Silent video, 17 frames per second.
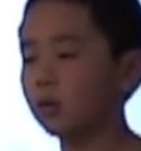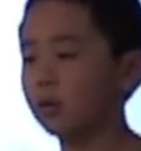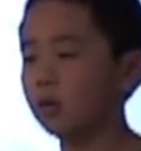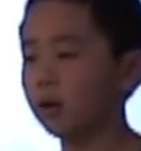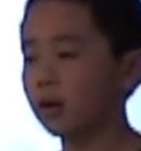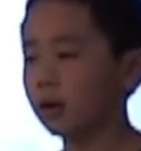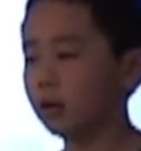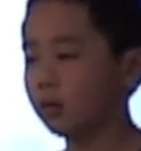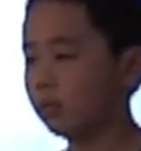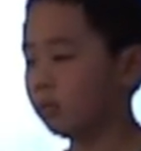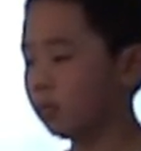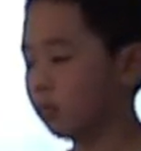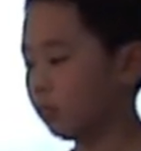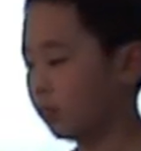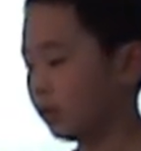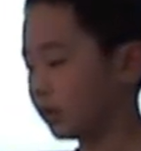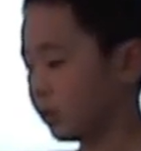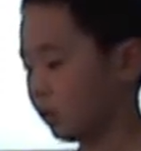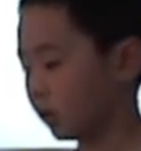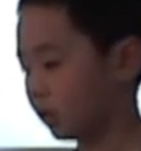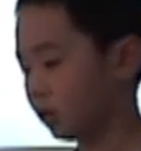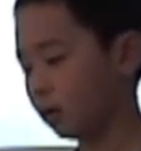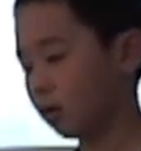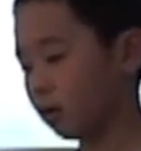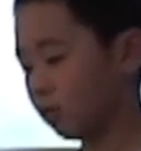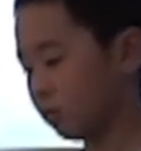or winter
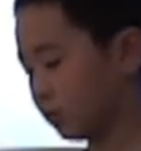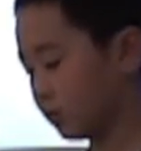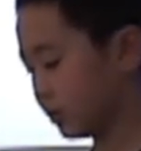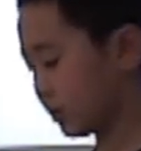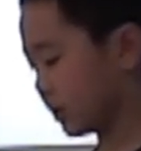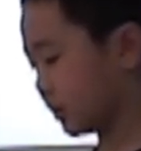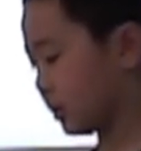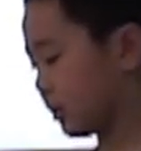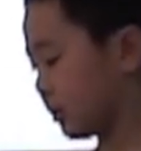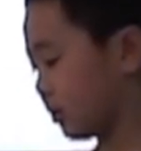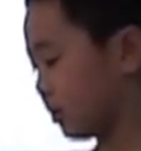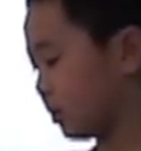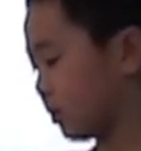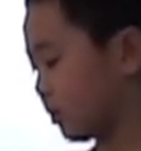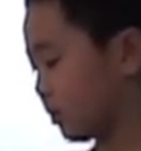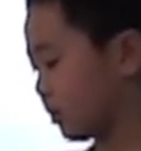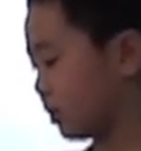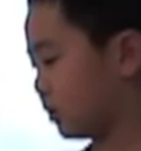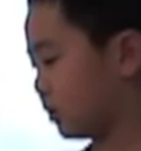clothes.